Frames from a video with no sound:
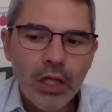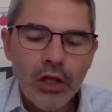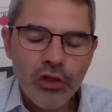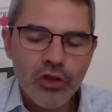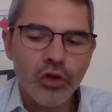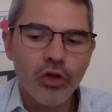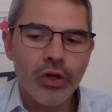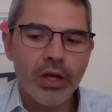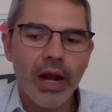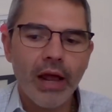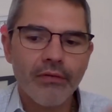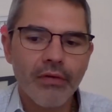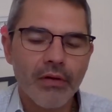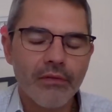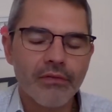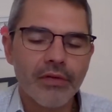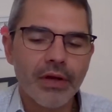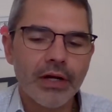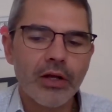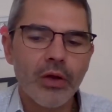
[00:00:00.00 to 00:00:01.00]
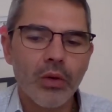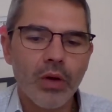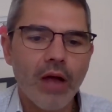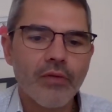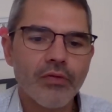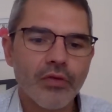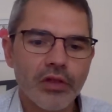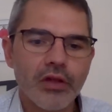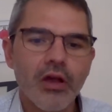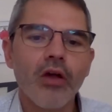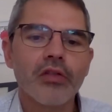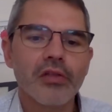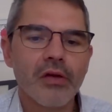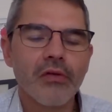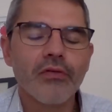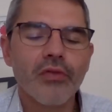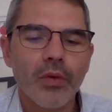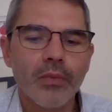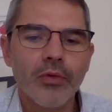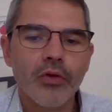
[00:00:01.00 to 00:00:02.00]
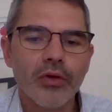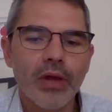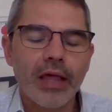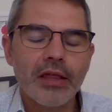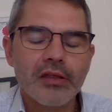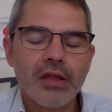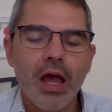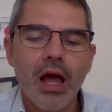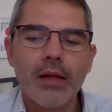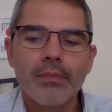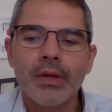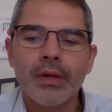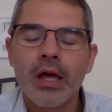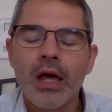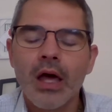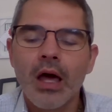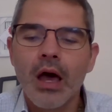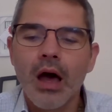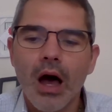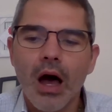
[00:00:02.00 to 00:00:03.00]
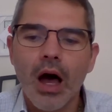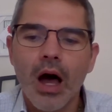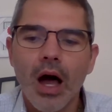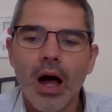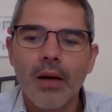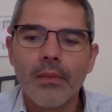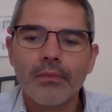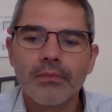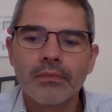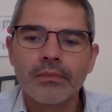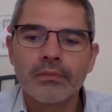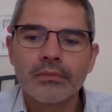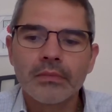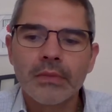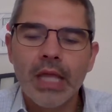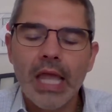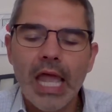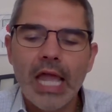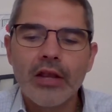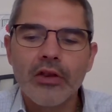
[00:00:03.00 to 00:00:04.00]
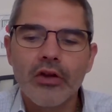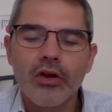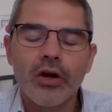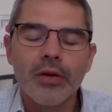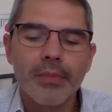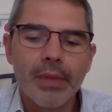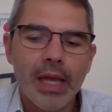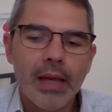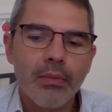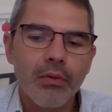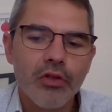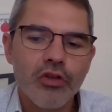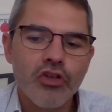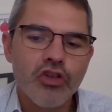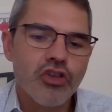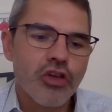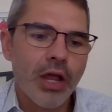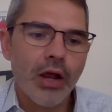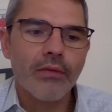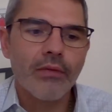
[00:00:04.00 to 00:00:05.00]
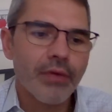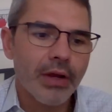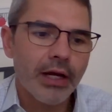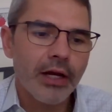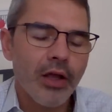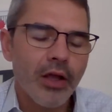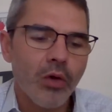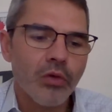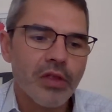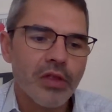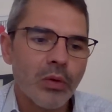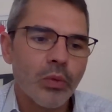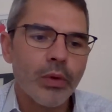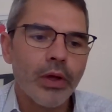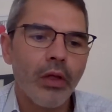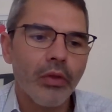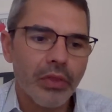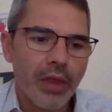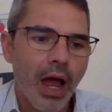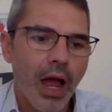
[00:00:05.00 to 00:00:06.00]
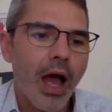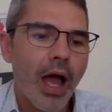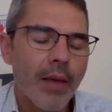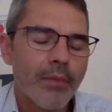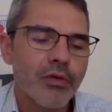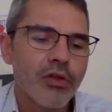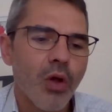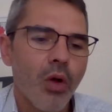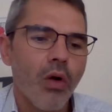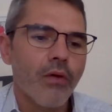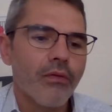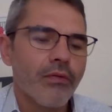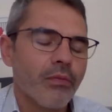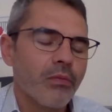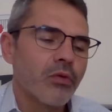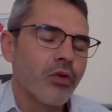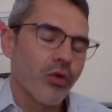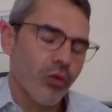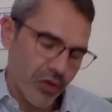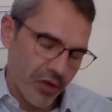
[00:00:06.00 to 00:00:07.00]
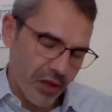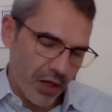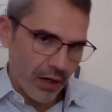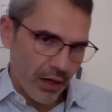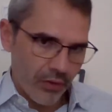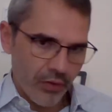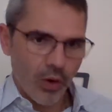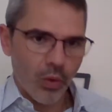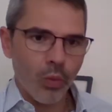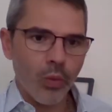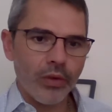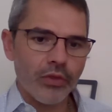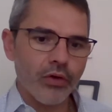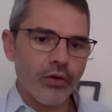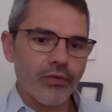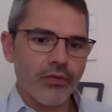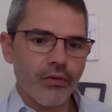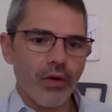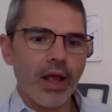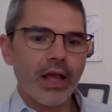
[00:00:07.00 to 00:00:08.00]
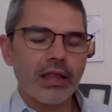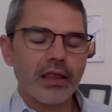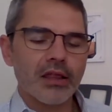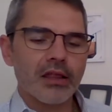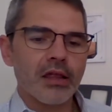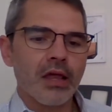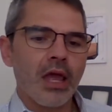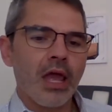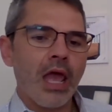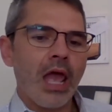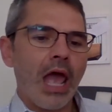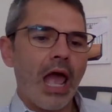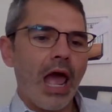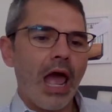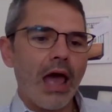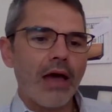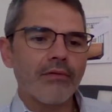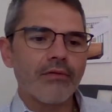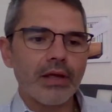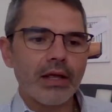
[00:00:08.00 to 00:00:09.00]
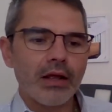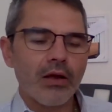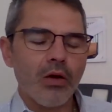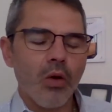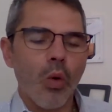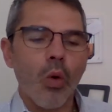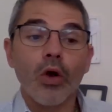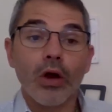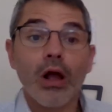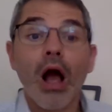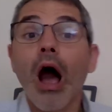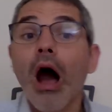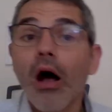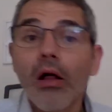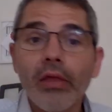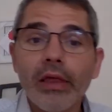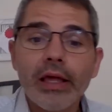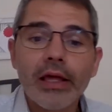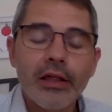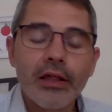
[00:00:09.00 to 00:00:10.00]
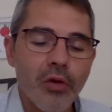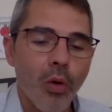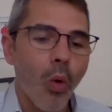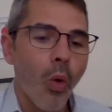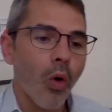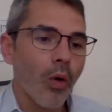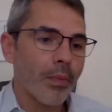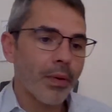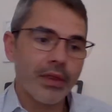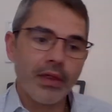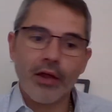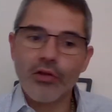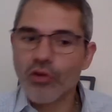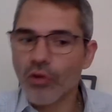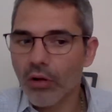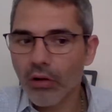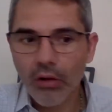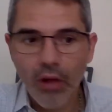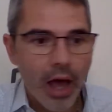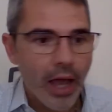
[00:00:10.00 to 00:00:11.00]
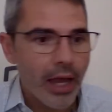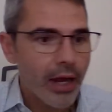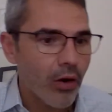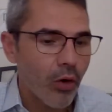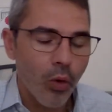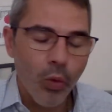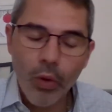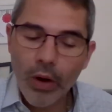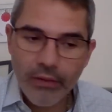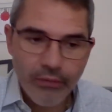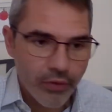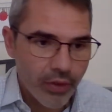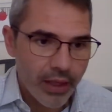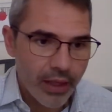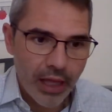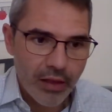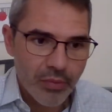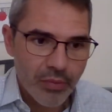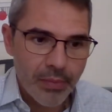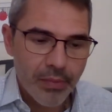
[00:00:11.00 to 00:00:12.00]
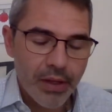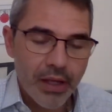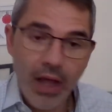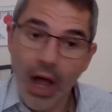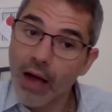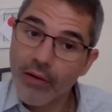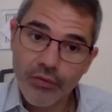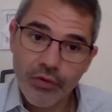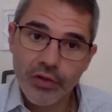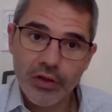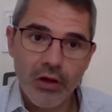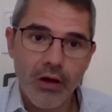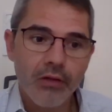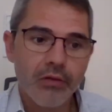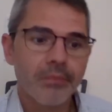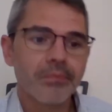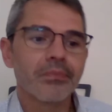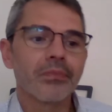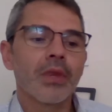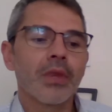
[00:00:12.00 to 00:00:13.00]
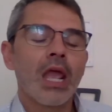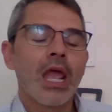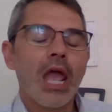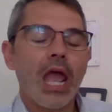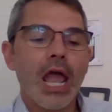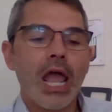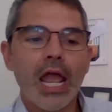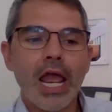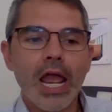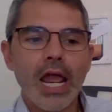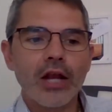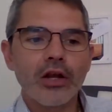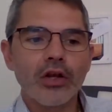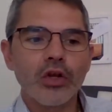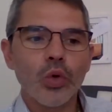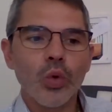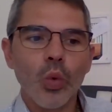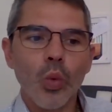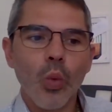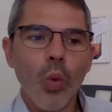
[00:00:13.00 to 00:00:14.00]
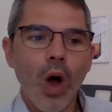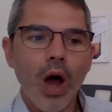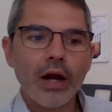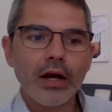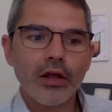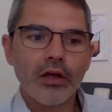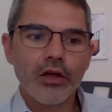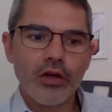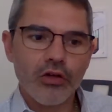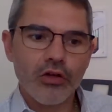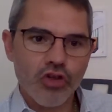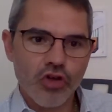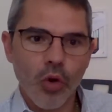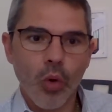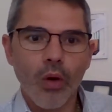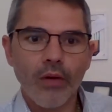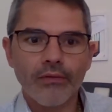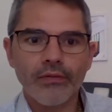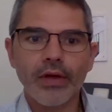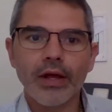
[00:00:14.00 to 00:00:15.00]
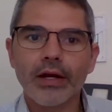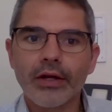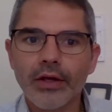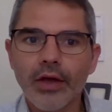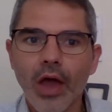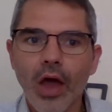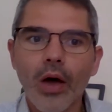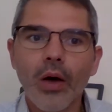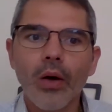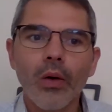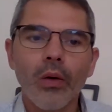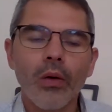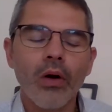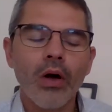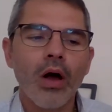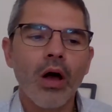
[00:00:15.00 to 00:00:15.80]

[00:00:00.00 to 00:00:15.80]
So you can have video conference calls from your desktop. Um, and you're going to be able to share videos in real time. So if you're sitting there with your friends having or colleagues or potential client or whatever the case may be conference call and you want to show a video